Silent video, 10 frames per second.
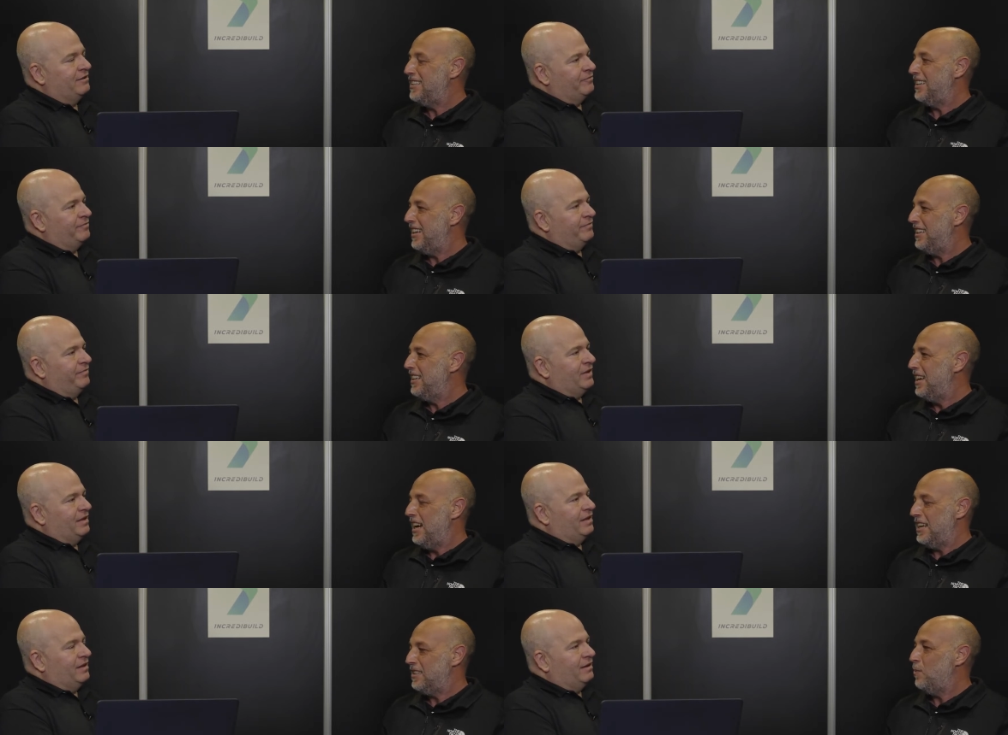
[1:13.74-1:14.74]
Speaker 1: yeah,
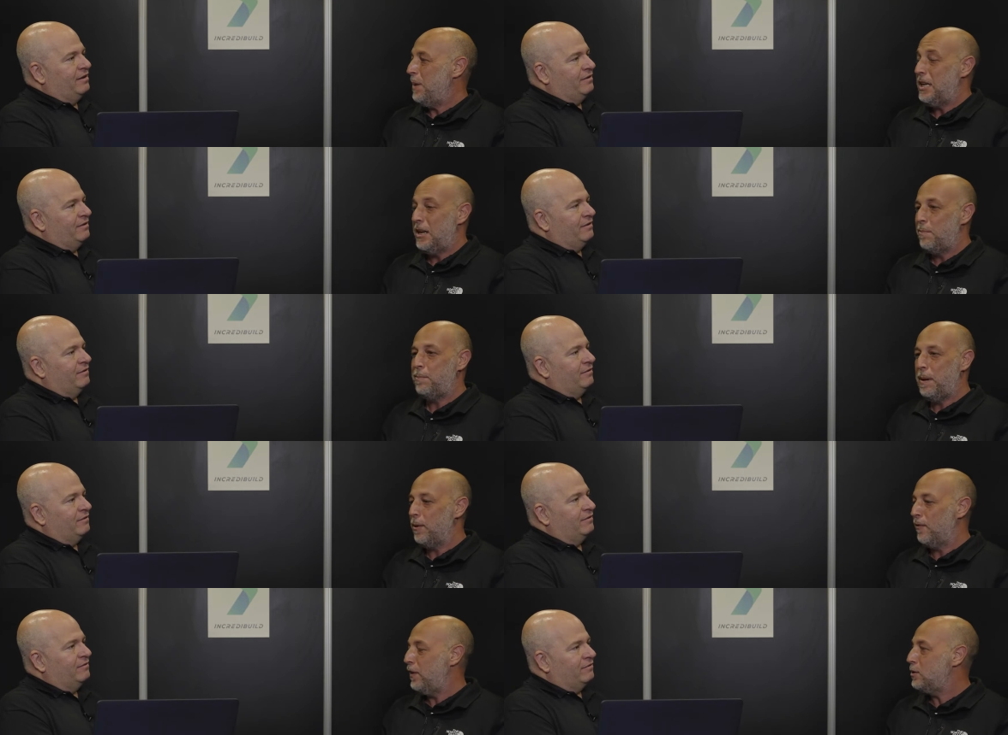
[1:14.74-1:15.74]
and meeting
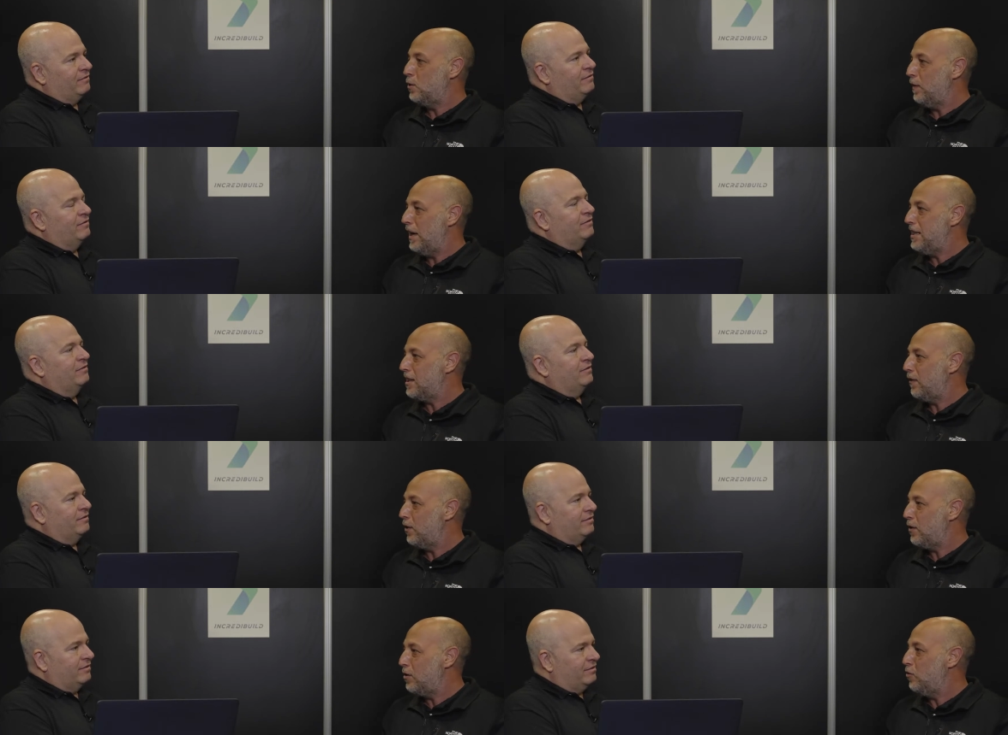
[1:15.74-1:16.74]
people face to face
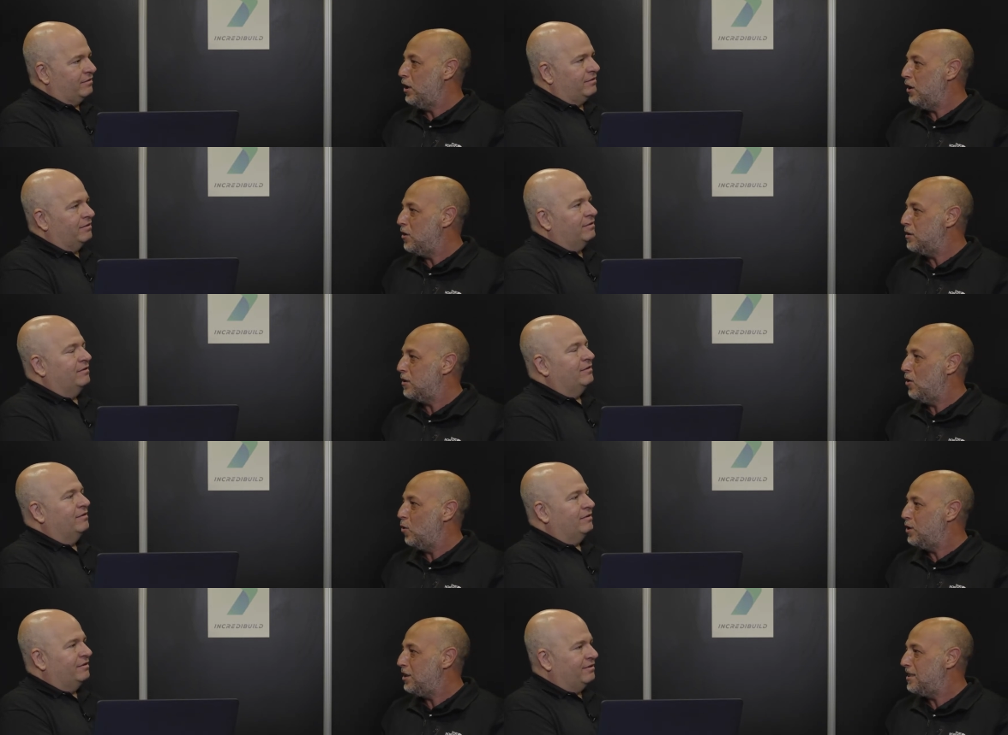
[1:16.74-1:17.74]
after three years
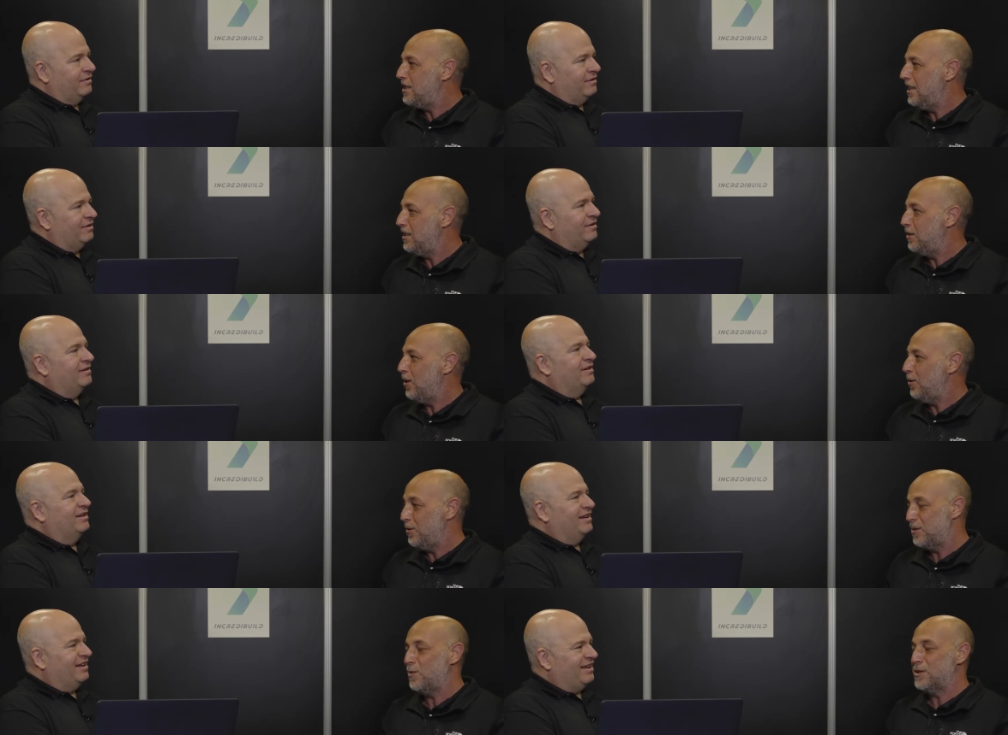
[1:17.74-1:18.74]
no GDC, you know,
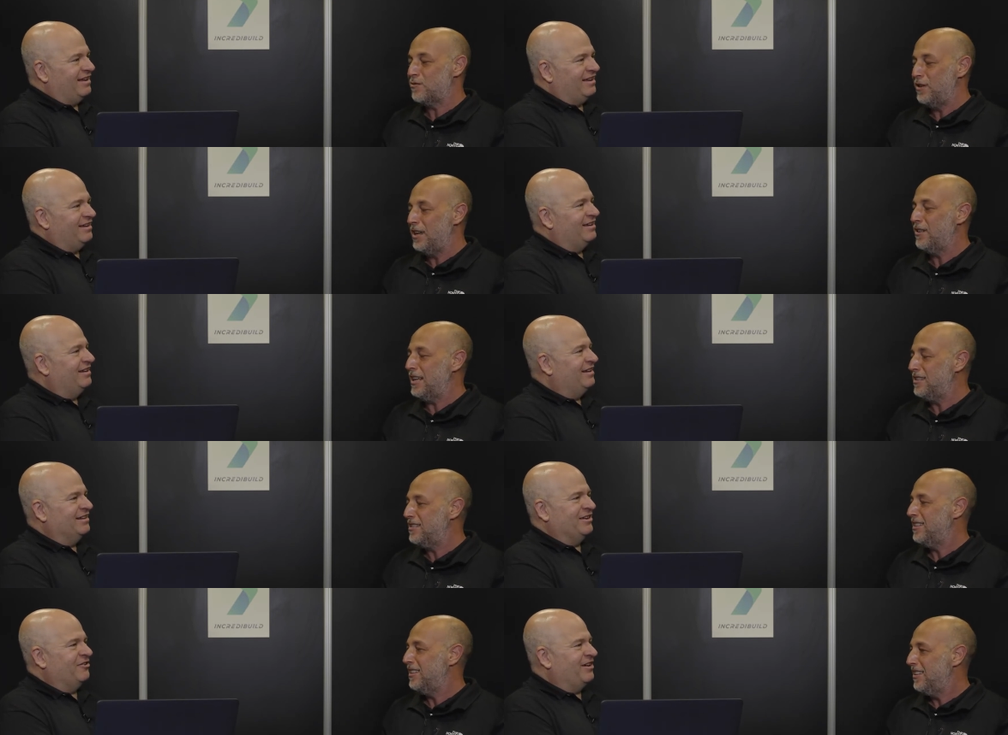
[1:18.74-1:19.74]
it was really great.
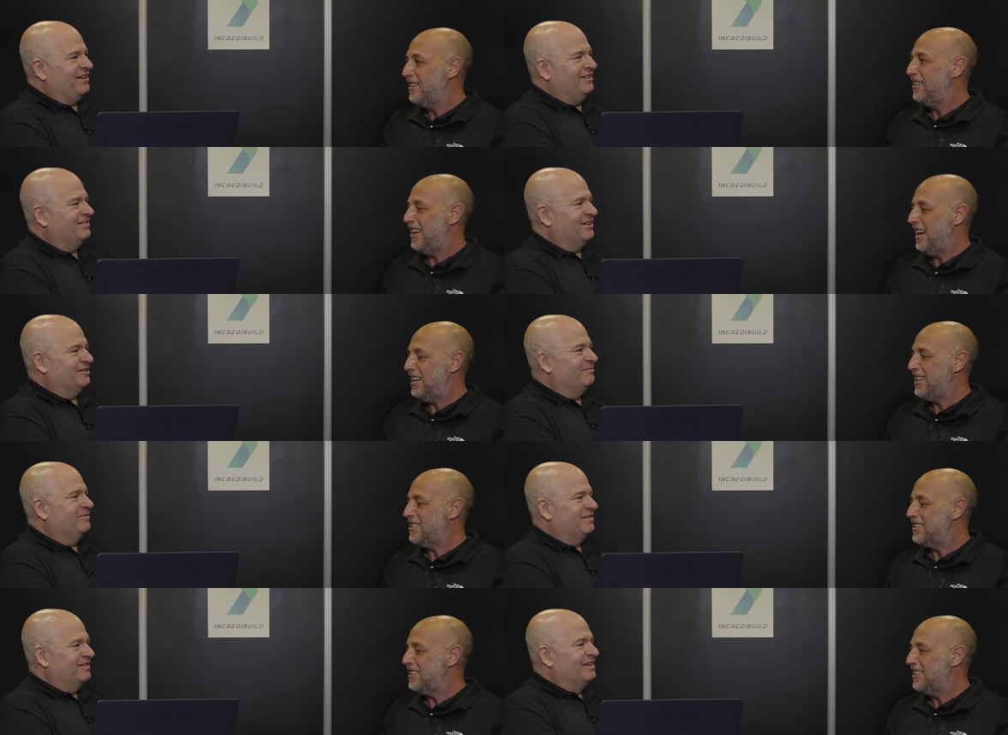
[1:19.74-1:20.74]
Speaker 2: Isn't that great? It's yeah, awesome. it
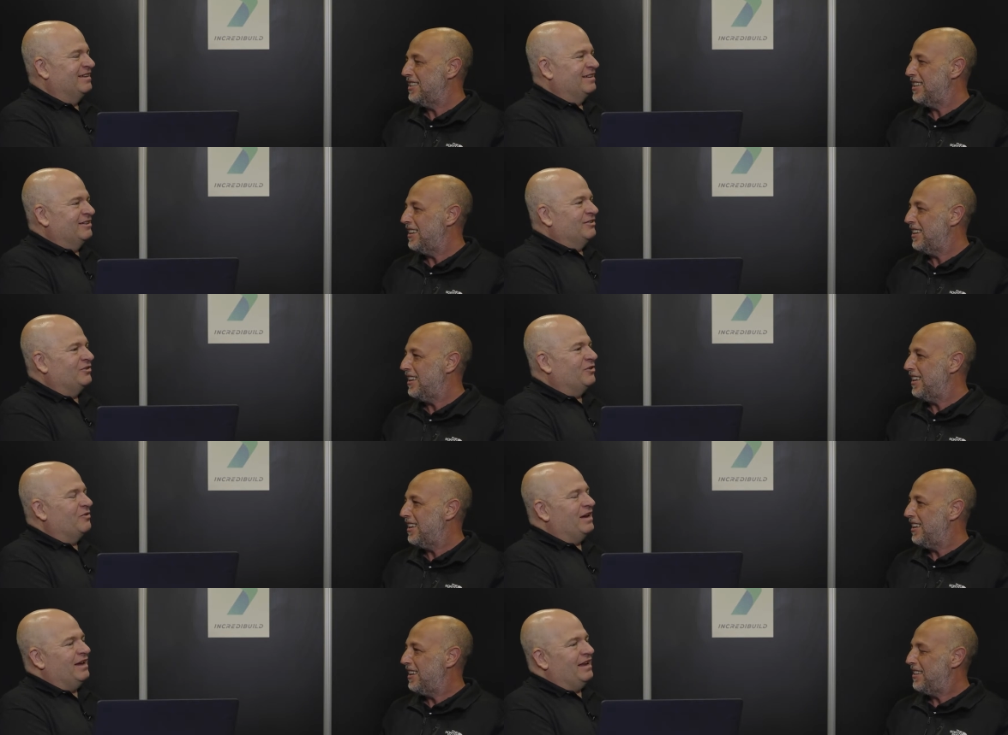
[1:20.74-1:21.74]
is.
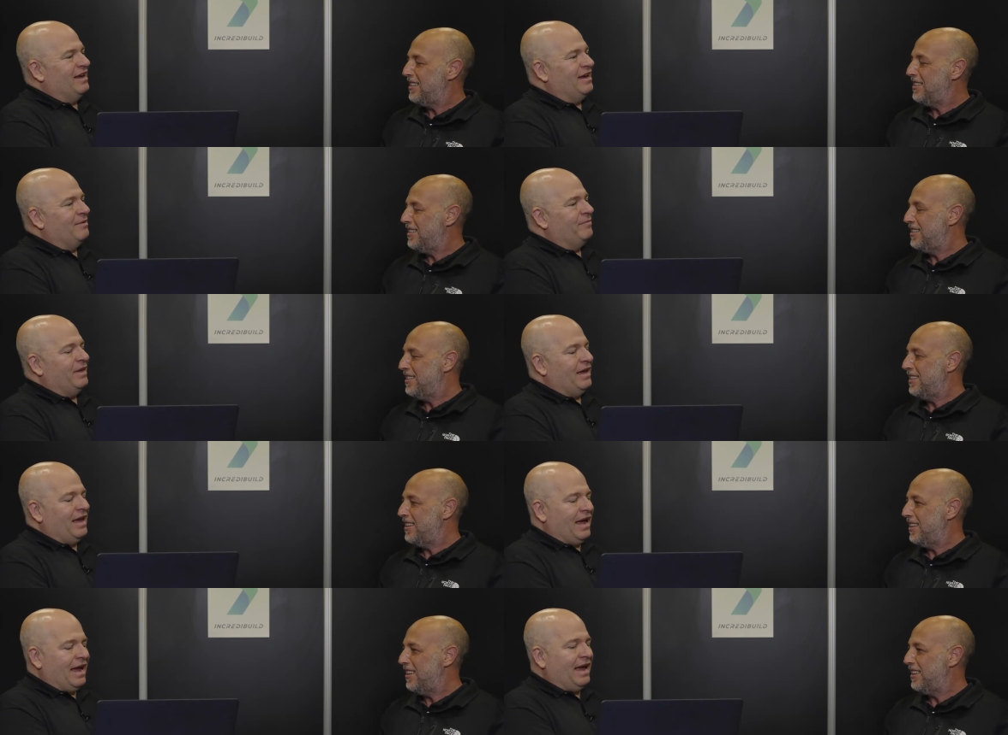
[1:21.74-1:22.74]
So uh, um,
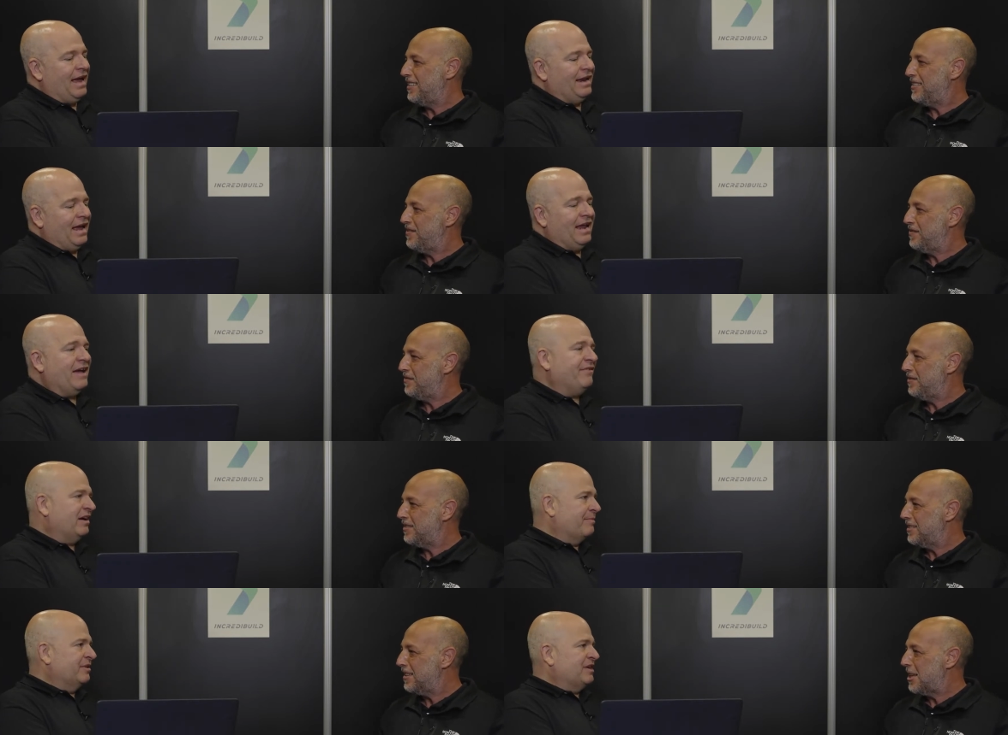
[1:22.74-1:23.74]
I, I, have a
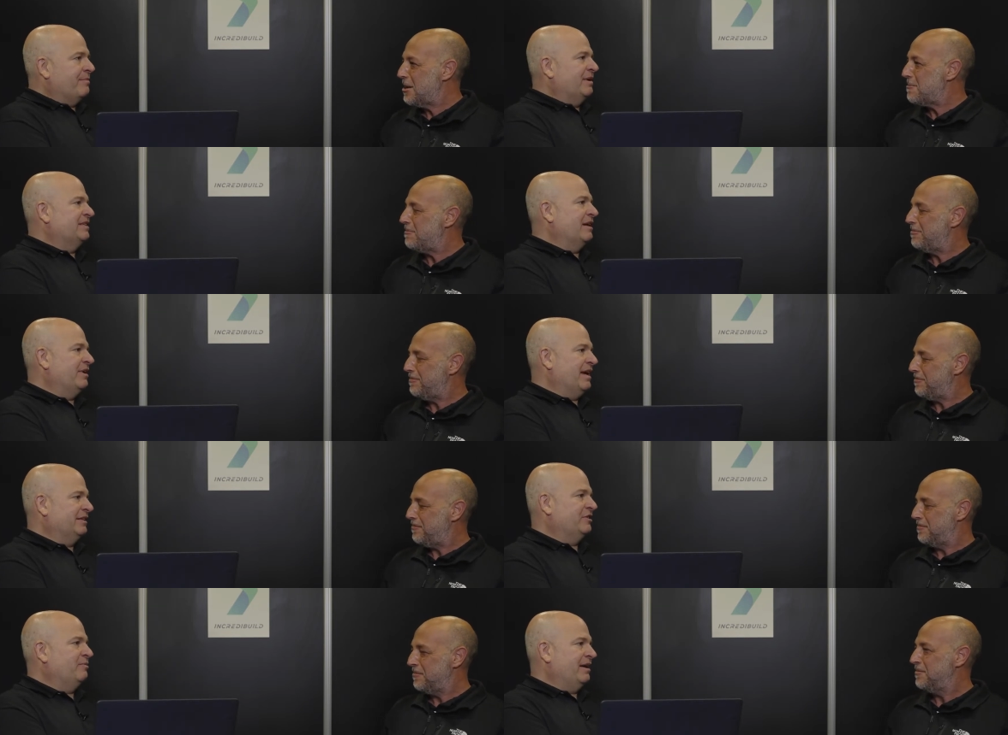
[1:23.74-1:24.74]
couple of topics that I want to
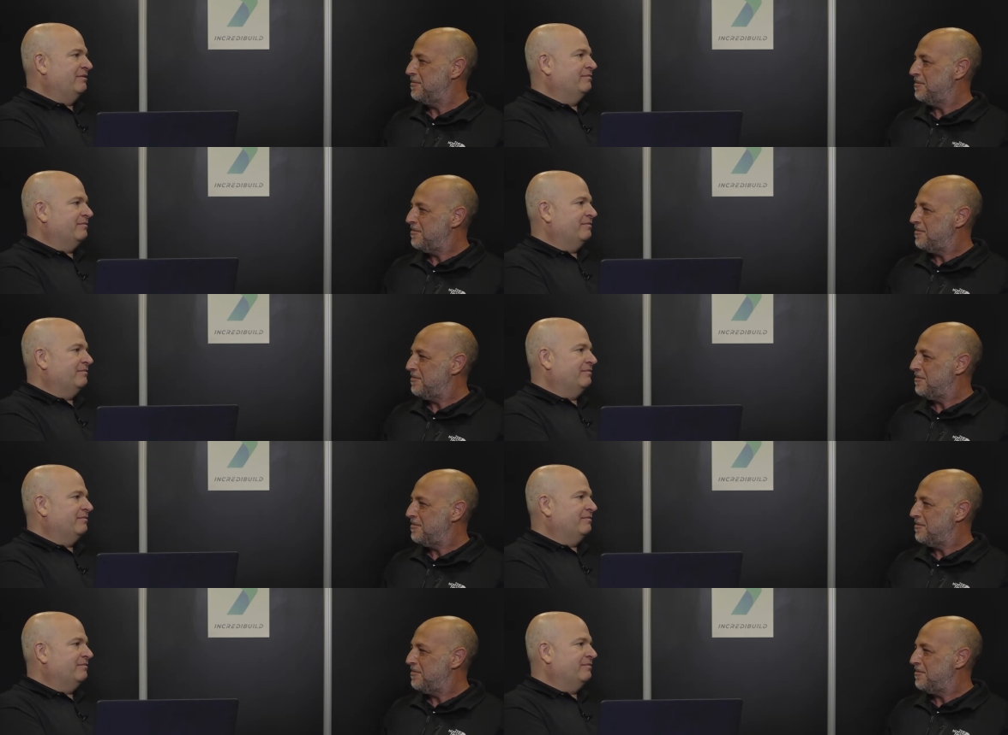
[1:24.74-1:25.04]
ask you about.